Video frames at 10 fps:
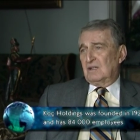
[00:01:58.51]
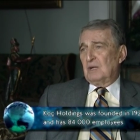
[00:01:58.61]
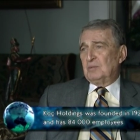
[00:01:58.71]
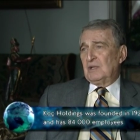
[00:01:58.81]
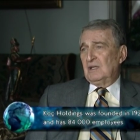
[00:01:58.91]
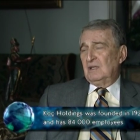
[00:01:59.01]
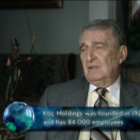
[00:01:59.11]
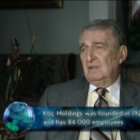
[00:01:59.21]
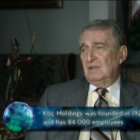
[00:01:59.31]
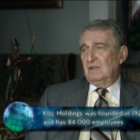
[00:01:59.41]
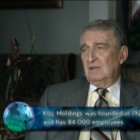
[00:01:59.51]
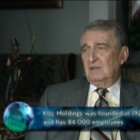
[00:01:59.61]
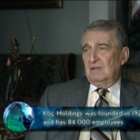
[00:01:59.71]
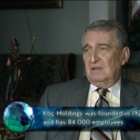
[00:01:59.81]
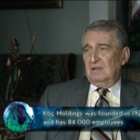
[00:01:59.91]
company in
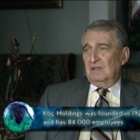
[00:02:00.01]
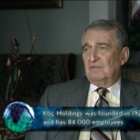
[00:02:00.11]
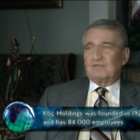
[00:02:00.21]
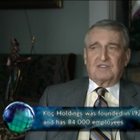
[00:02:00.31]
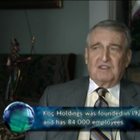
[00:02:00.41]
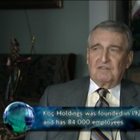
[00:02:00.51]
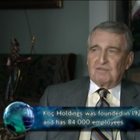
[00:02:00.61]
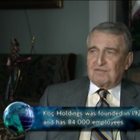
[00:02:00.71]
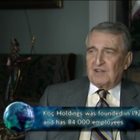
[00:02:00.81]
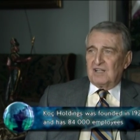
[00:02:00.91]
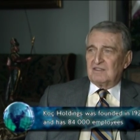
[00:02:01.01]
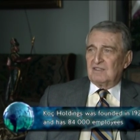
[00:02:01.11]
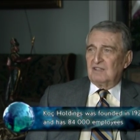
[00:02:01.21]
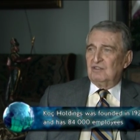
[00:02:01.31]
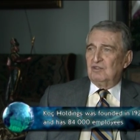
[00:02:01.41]
say France and